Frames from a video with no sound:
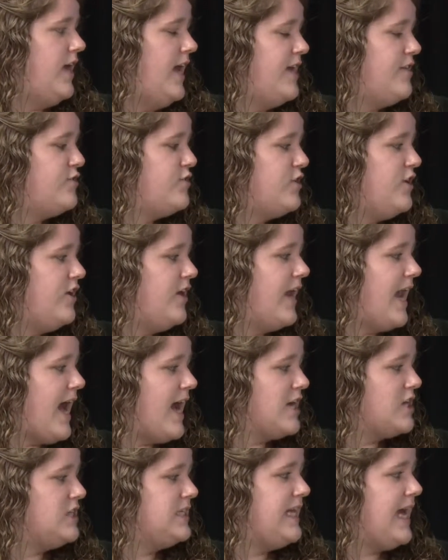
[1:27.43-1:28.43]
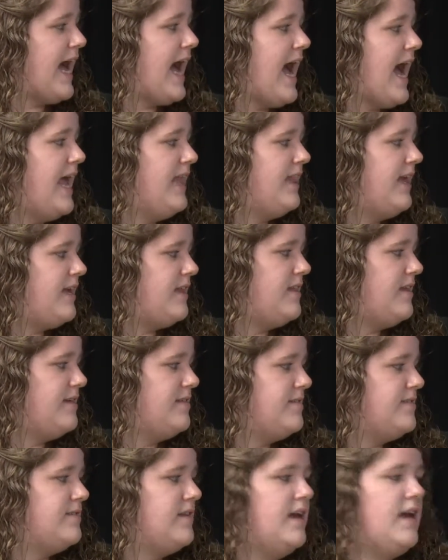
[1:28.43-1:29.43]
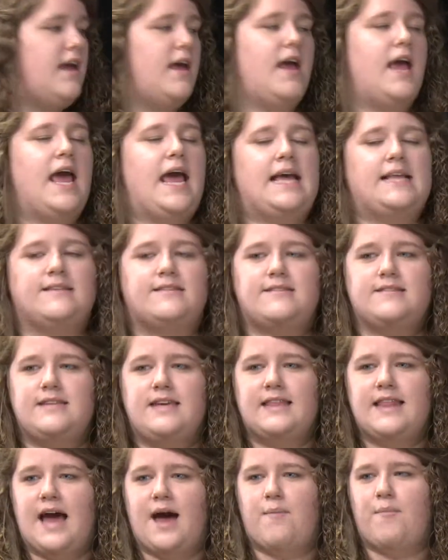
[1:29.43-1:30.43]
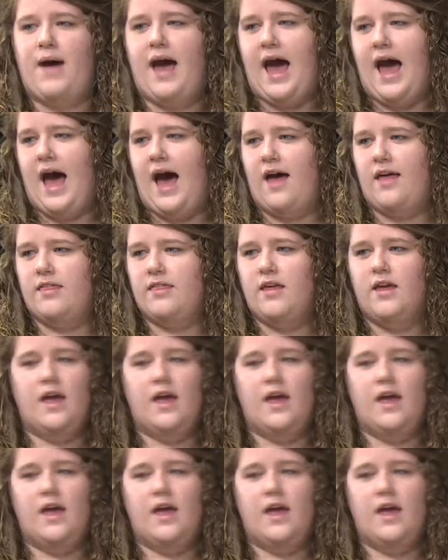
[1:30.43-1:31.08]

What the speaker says: And so you could actually highlight this and see that path.